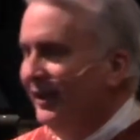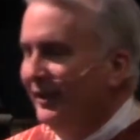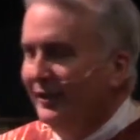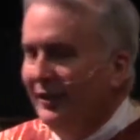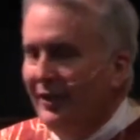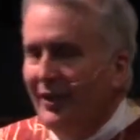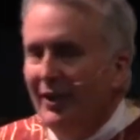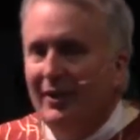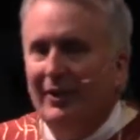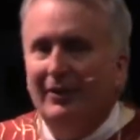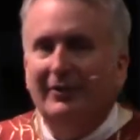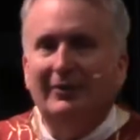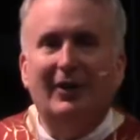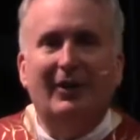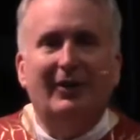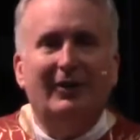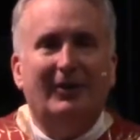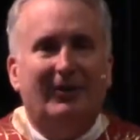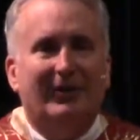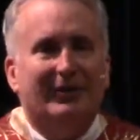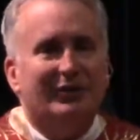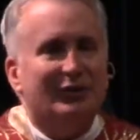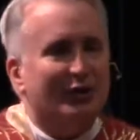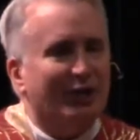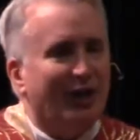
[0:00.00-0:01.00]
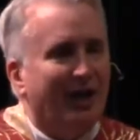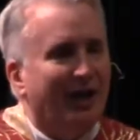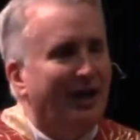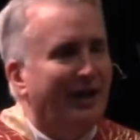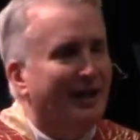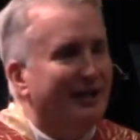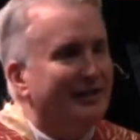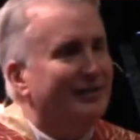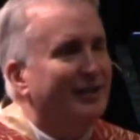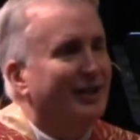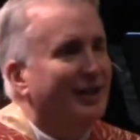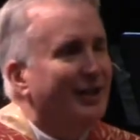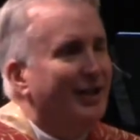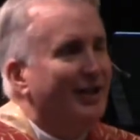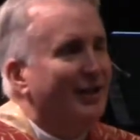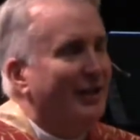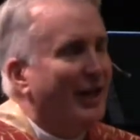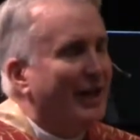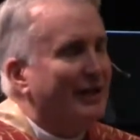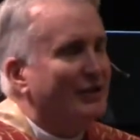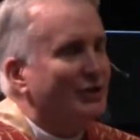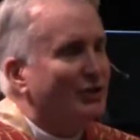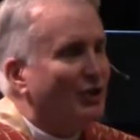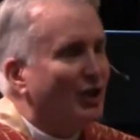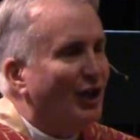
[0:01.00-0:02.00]
No, no, a, child
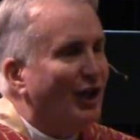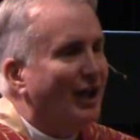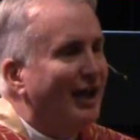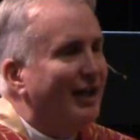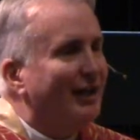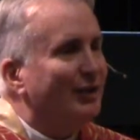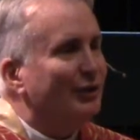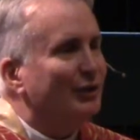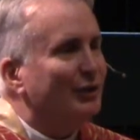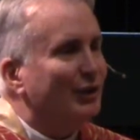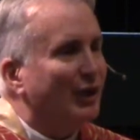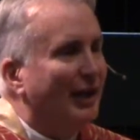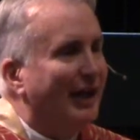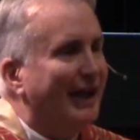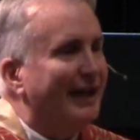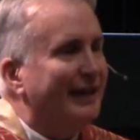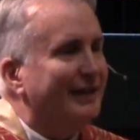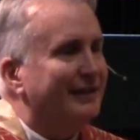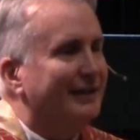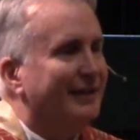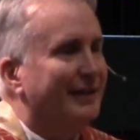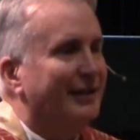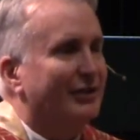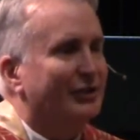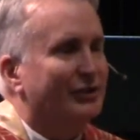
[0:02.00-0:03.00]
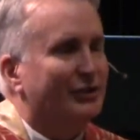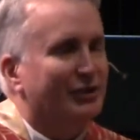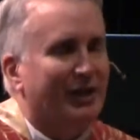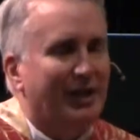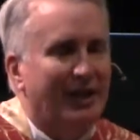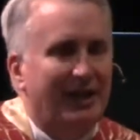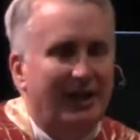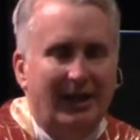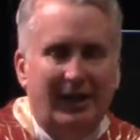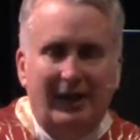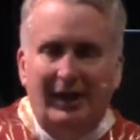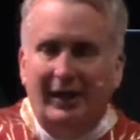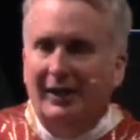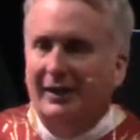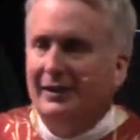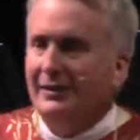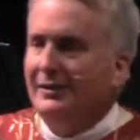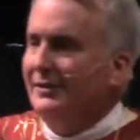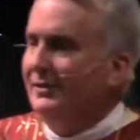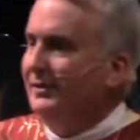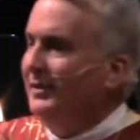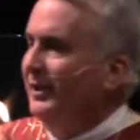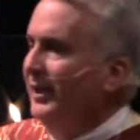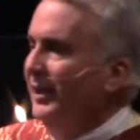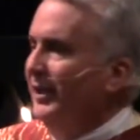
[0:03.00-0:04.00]
that childlikeness
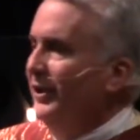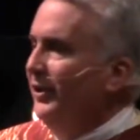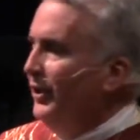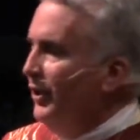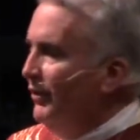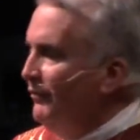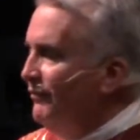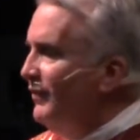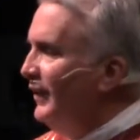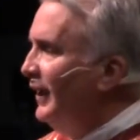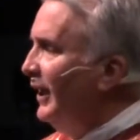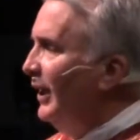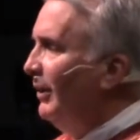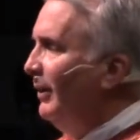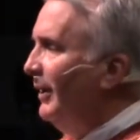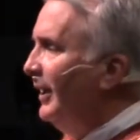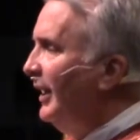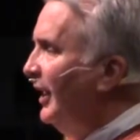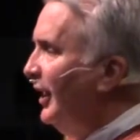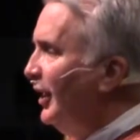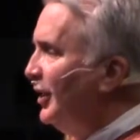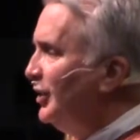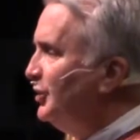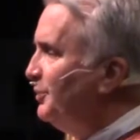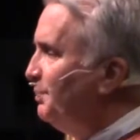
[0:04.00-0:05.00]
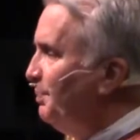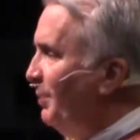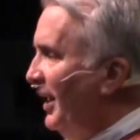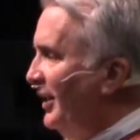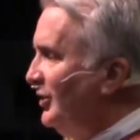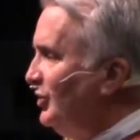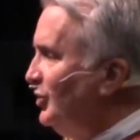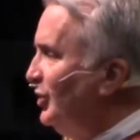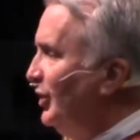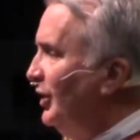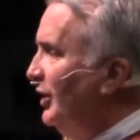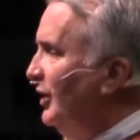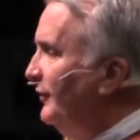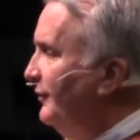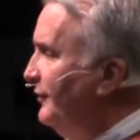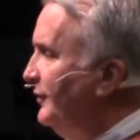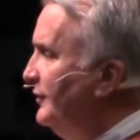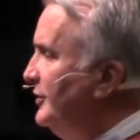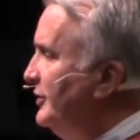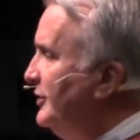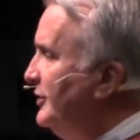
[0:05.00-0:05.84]
is the very expression of